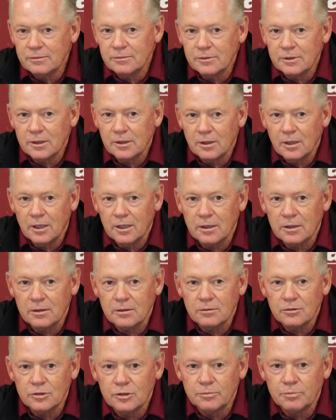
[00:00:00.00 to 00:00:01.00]
We've got a lot
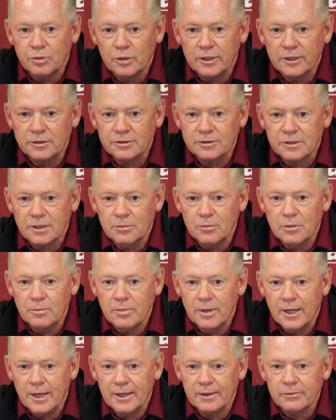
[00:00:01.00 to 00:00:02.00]
of good players coming
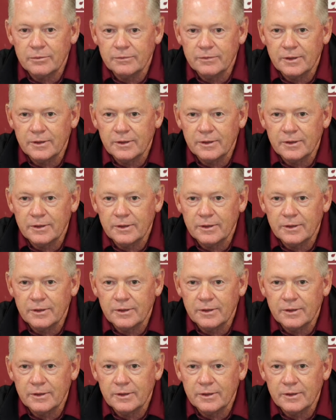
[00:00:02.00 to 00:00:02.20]
back.